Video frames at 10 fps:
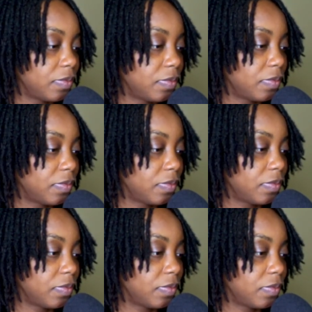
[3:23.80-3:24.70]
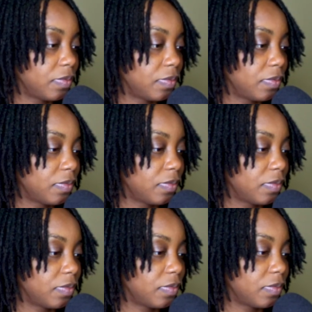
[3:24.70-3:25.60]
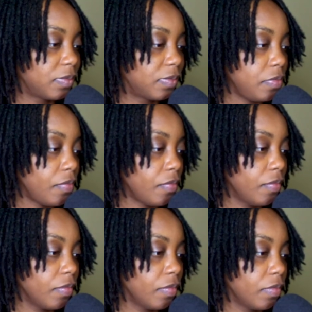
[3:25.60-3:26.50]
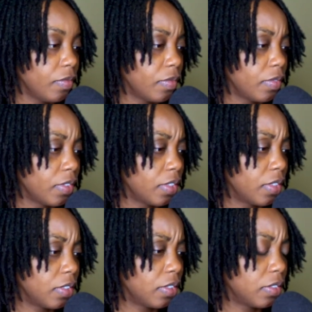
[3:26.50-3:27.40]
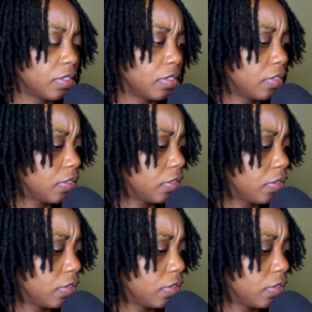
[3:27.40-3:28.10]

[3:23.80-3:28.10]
Nothing is said.